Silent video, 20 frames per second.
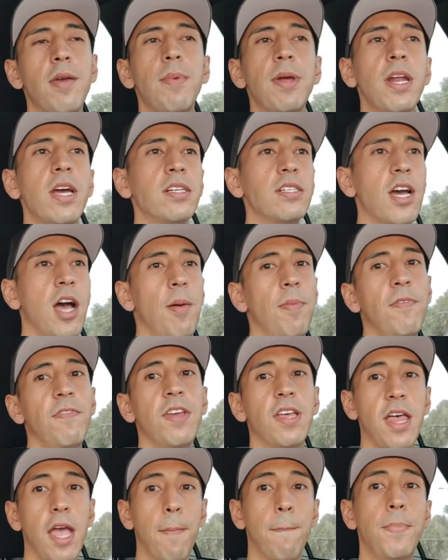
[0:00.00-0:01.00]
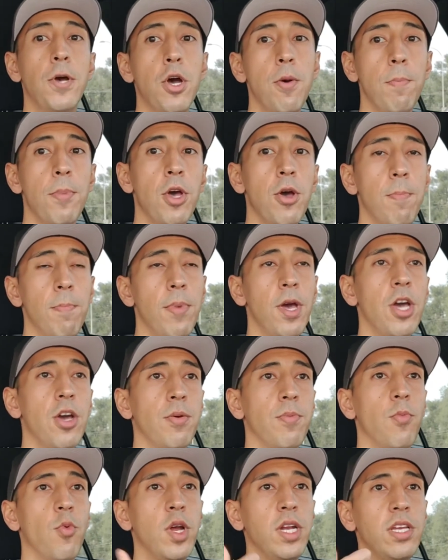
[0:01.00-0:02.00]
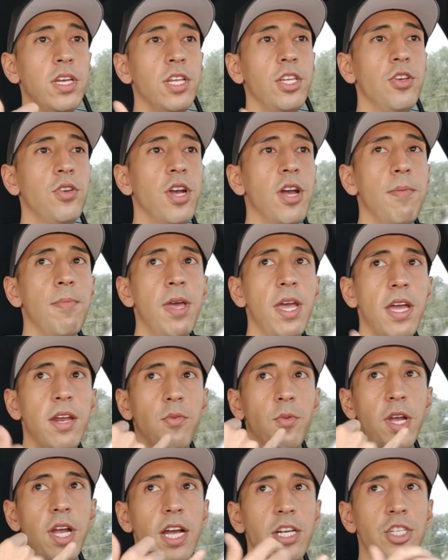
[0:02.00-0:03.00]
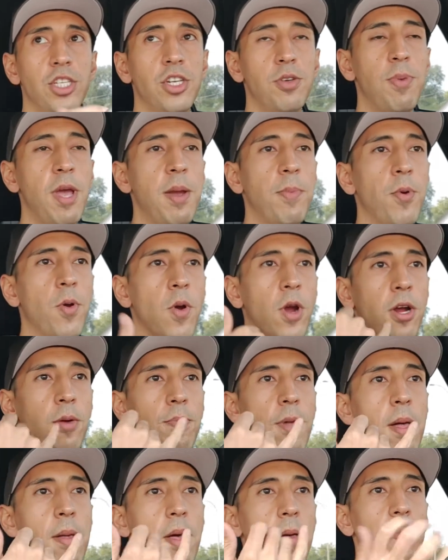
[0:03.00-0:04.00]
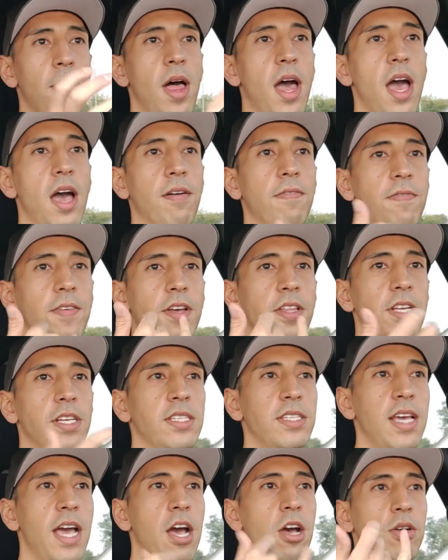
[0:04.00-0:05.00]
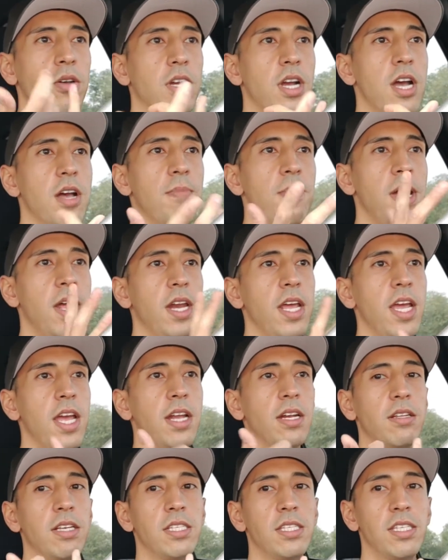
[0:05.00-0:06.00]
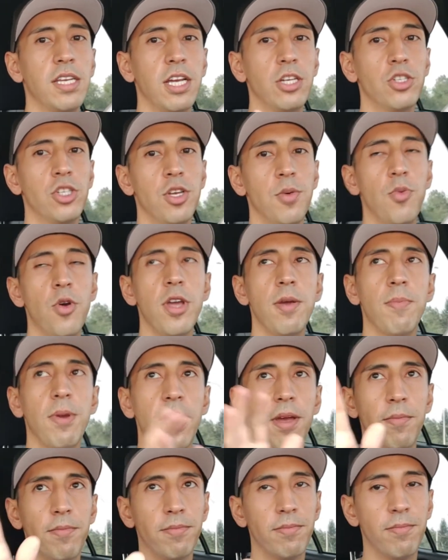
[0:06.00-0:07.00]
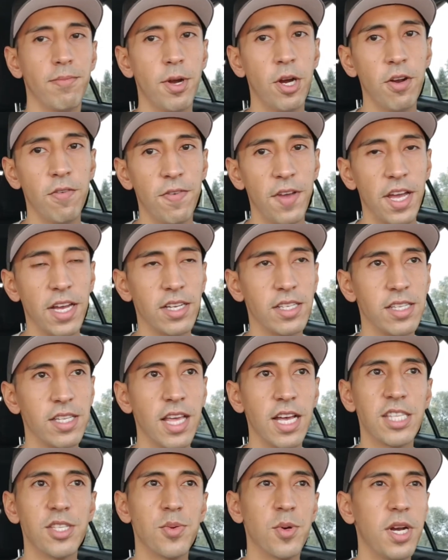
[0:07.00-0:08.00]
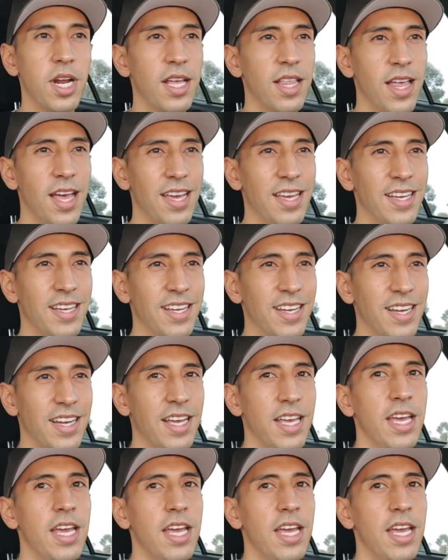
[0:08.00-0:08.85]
they've been on top of it, like boom, boom, boom. When can you come in? We got your paperwork, blah, blah, blah. Fill this out. Come on in. Let's schedule an appointment. Perfect. That's what I like.